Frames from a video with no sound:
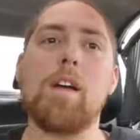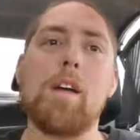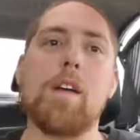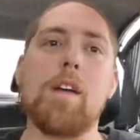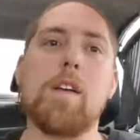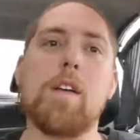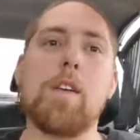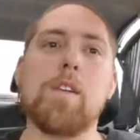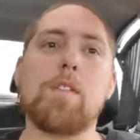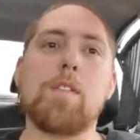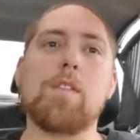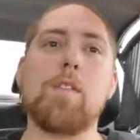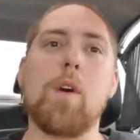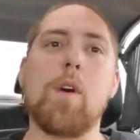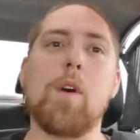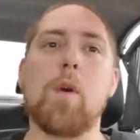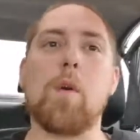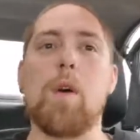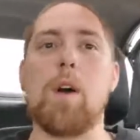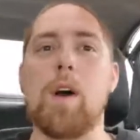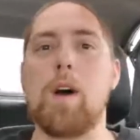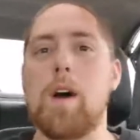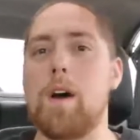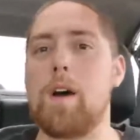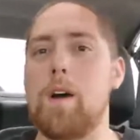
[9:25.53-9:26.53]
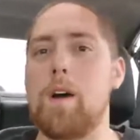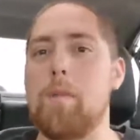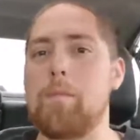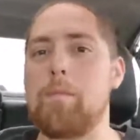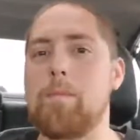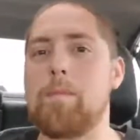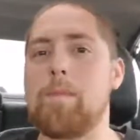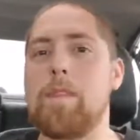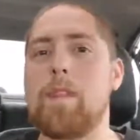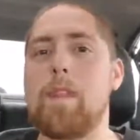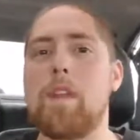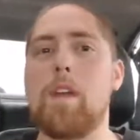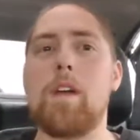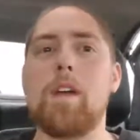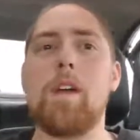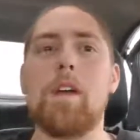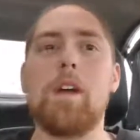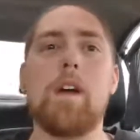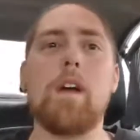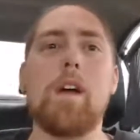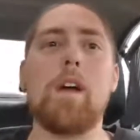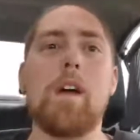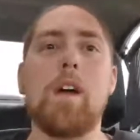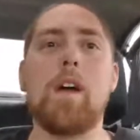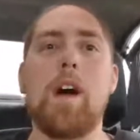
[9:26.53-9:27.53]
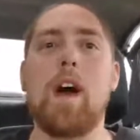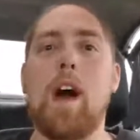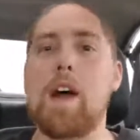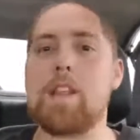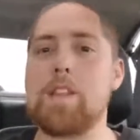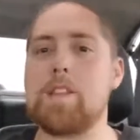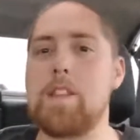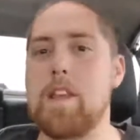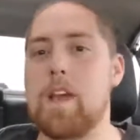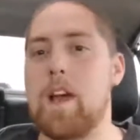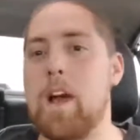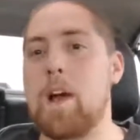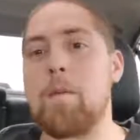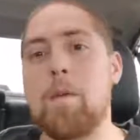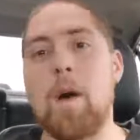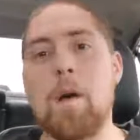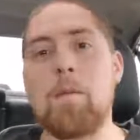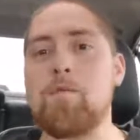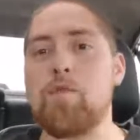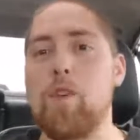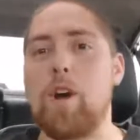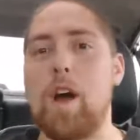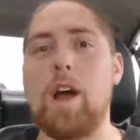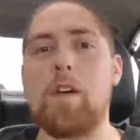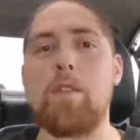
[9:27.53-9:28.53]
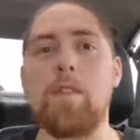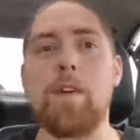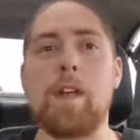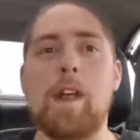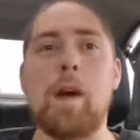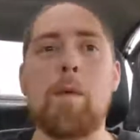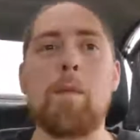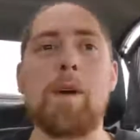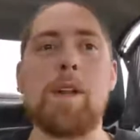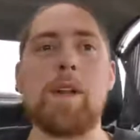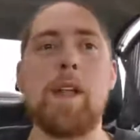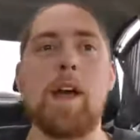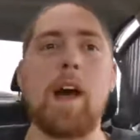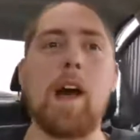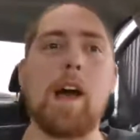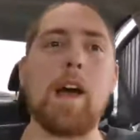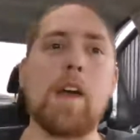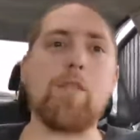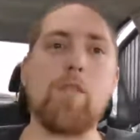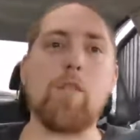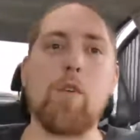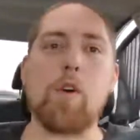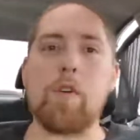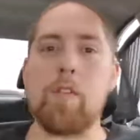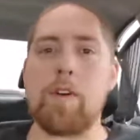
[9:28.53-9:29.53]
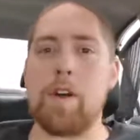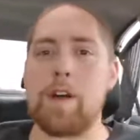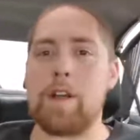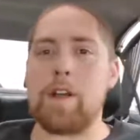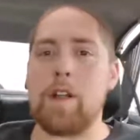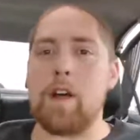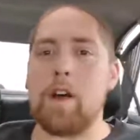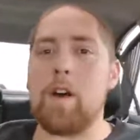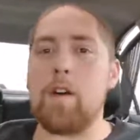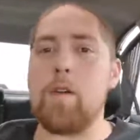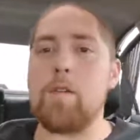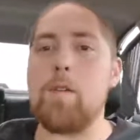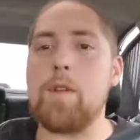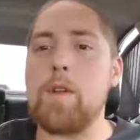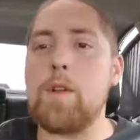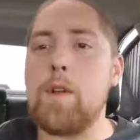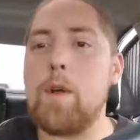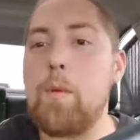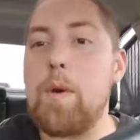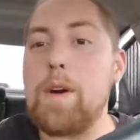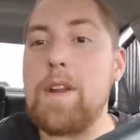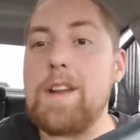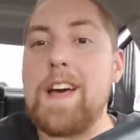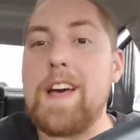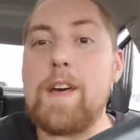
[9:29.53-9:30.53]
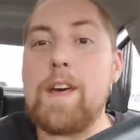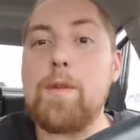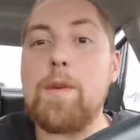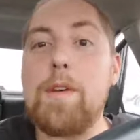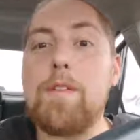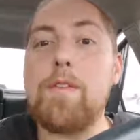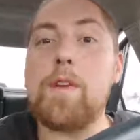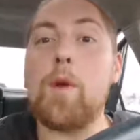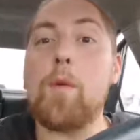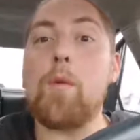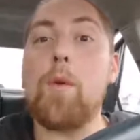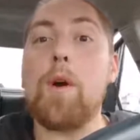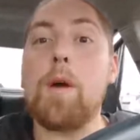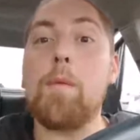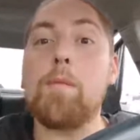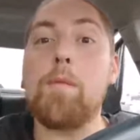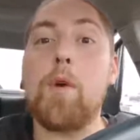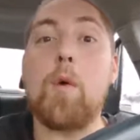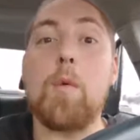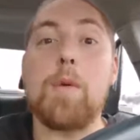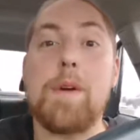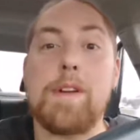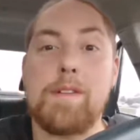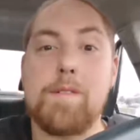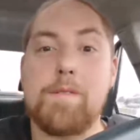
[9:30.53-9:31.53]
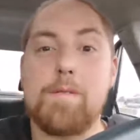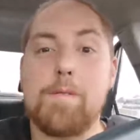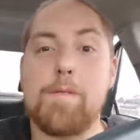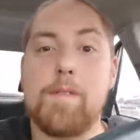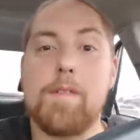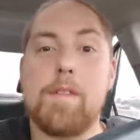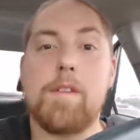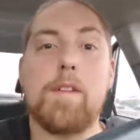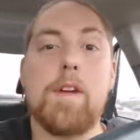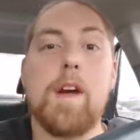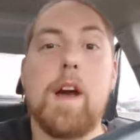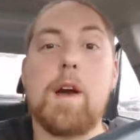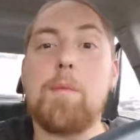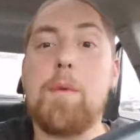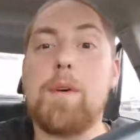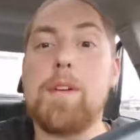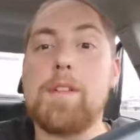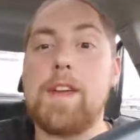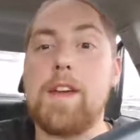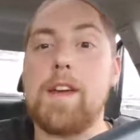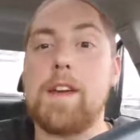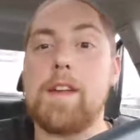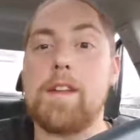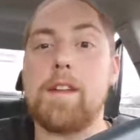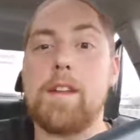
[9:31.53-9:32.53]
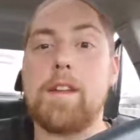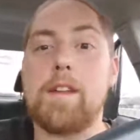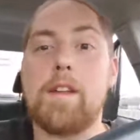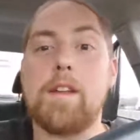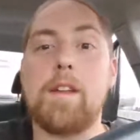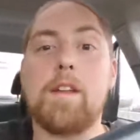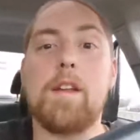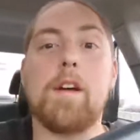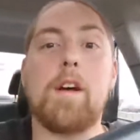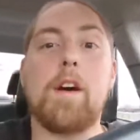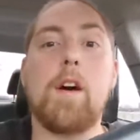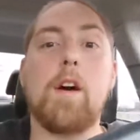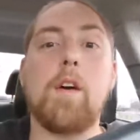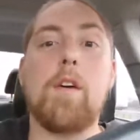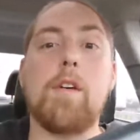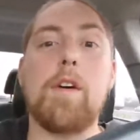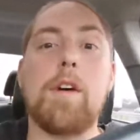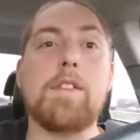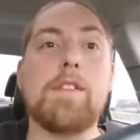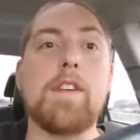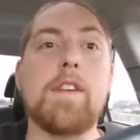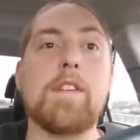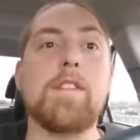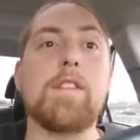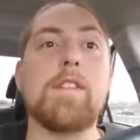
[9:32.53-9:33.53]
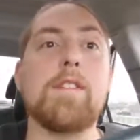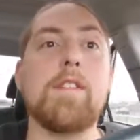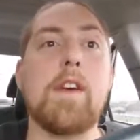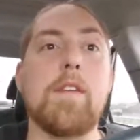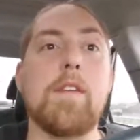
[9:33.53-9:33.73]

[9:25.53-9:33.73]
So I'm driving. I'm on the I-4 right now. You know what? I don't even know where I'm going. How about that? All right, 67.